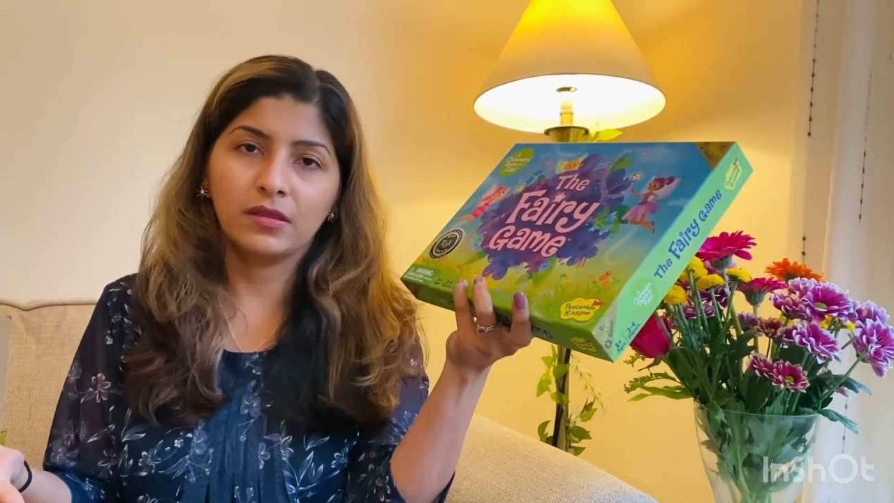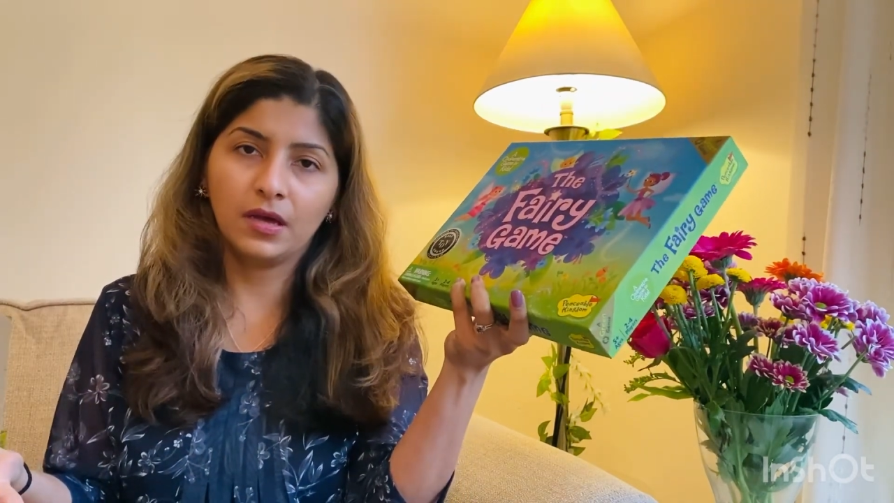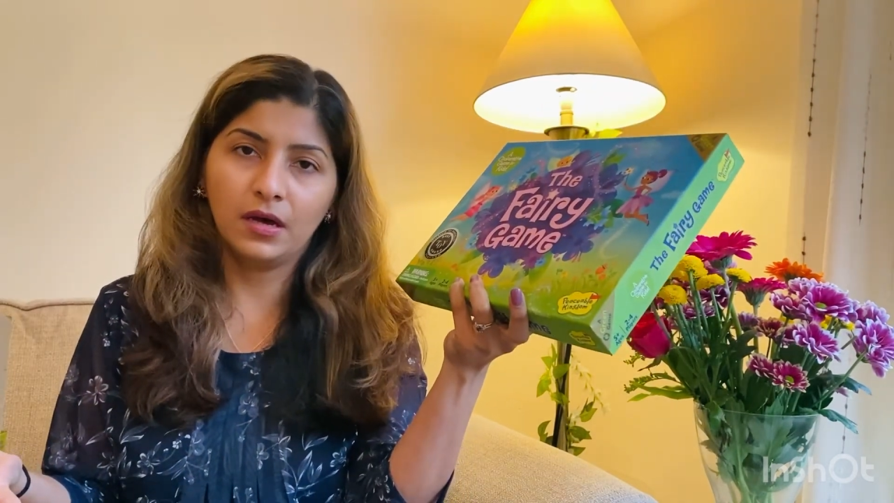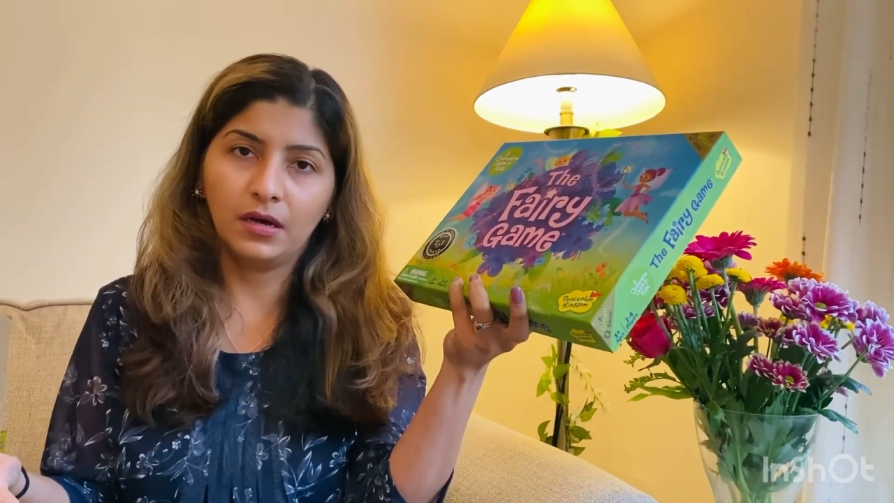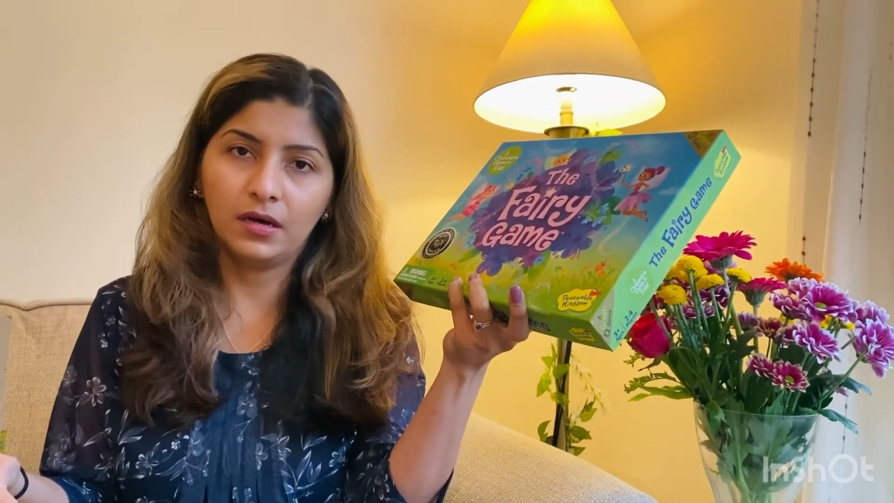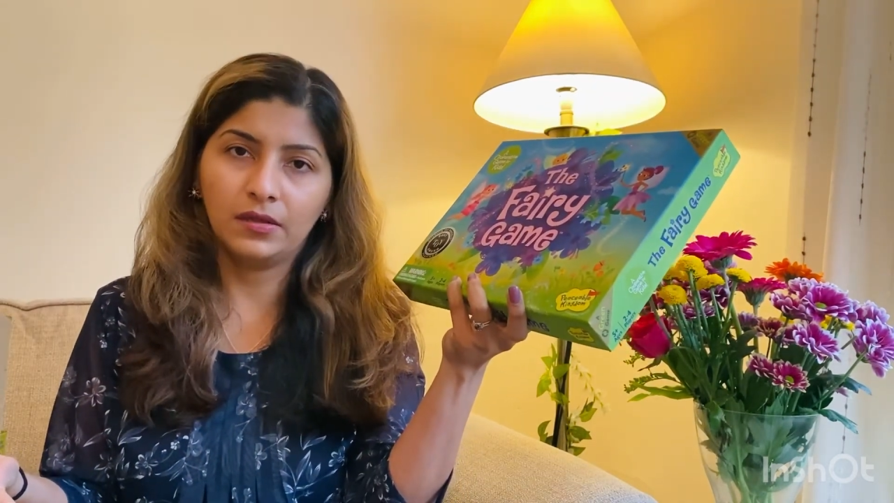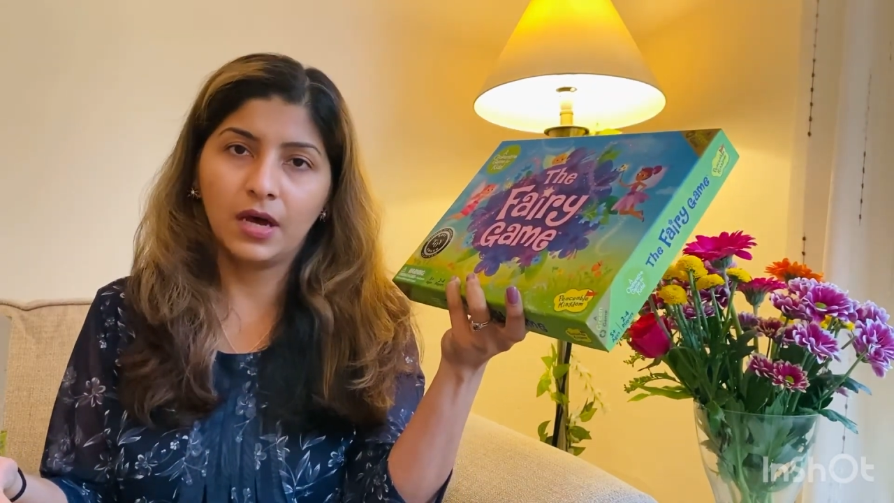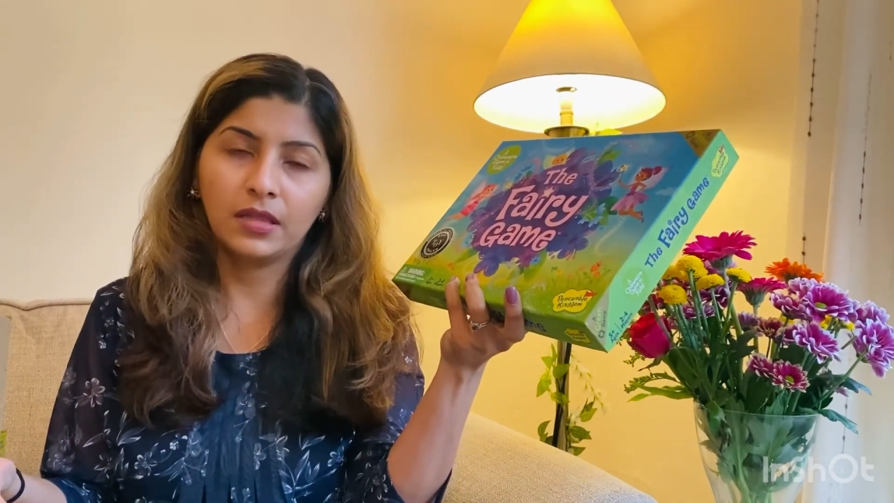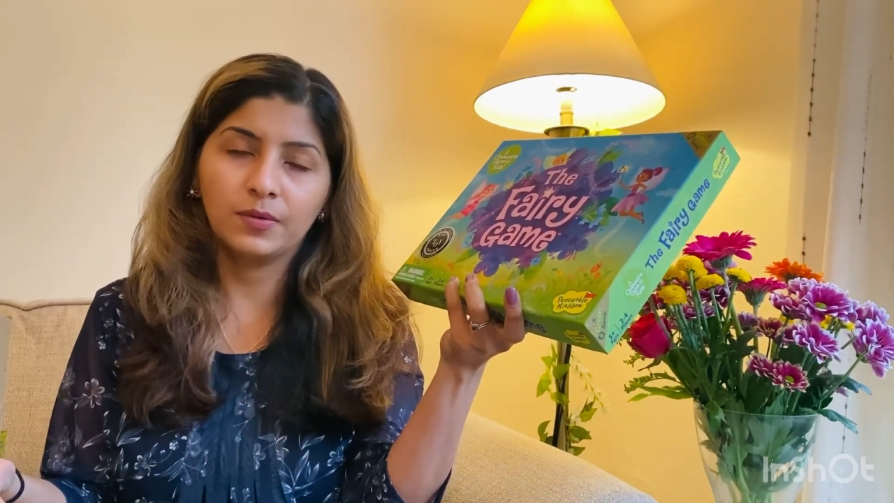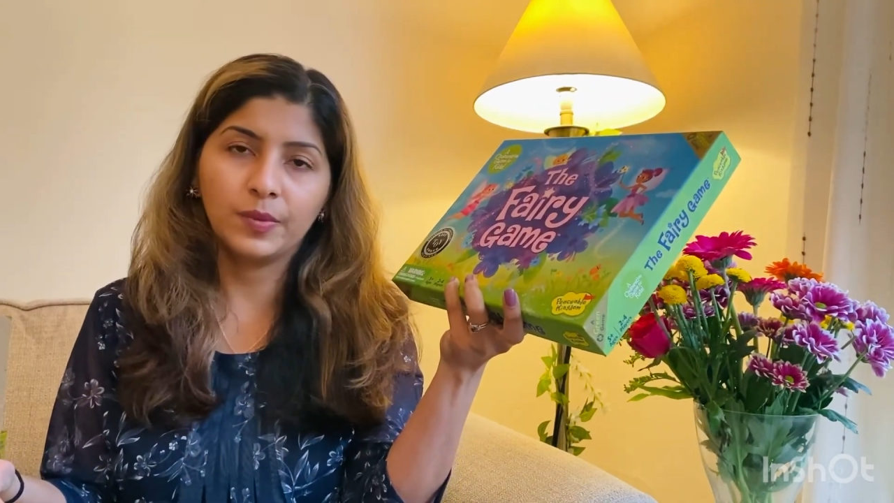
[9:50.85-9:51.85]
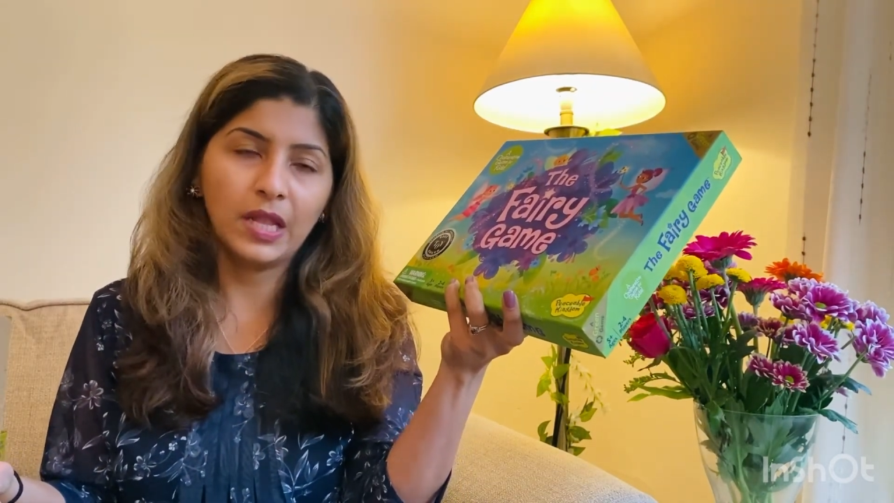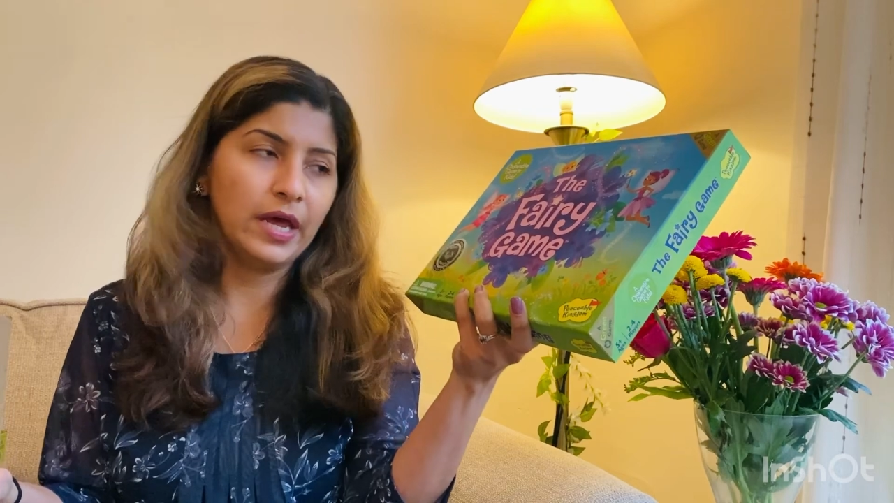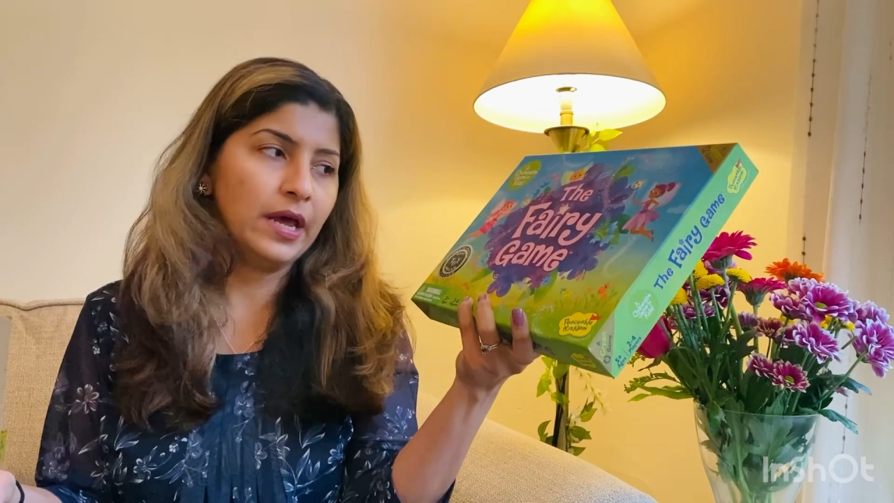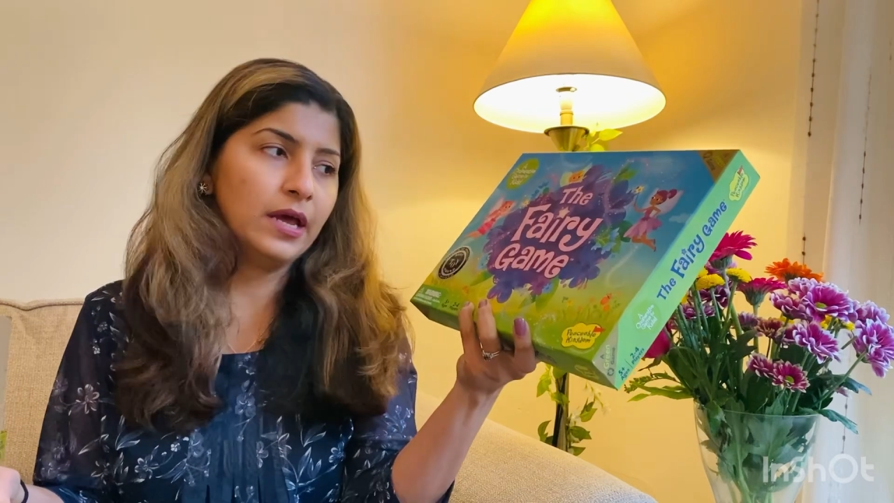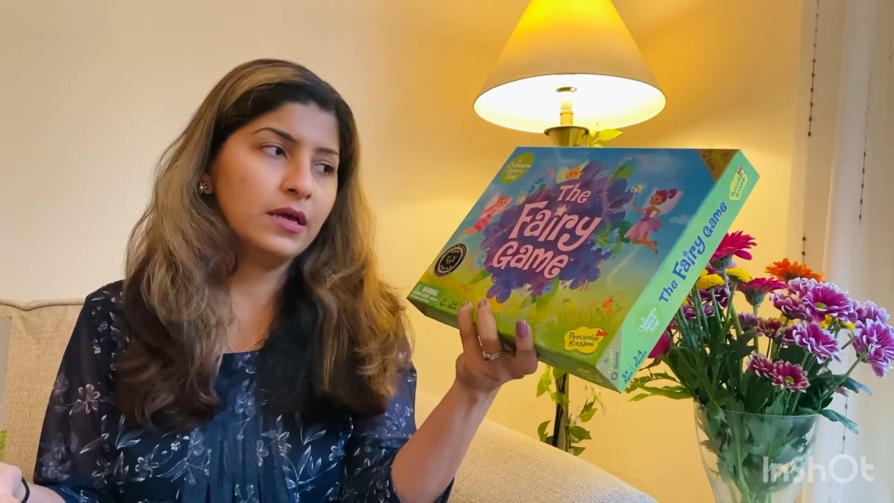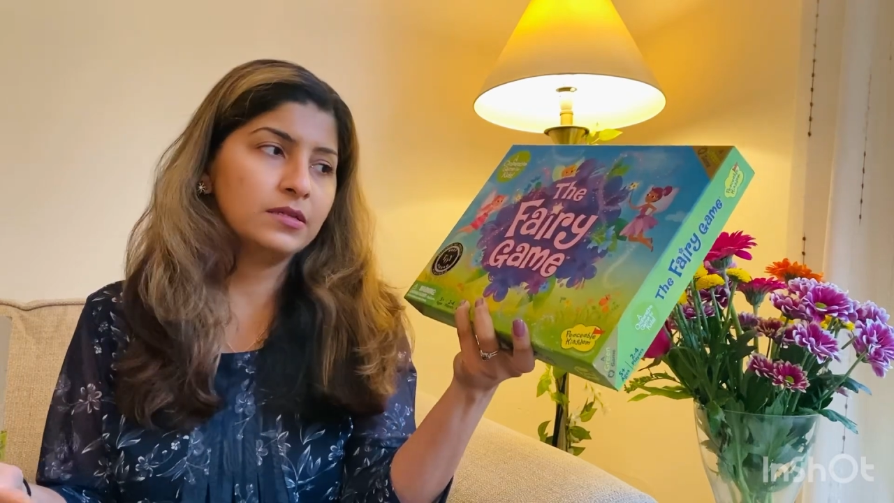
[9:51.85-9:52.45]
the other player.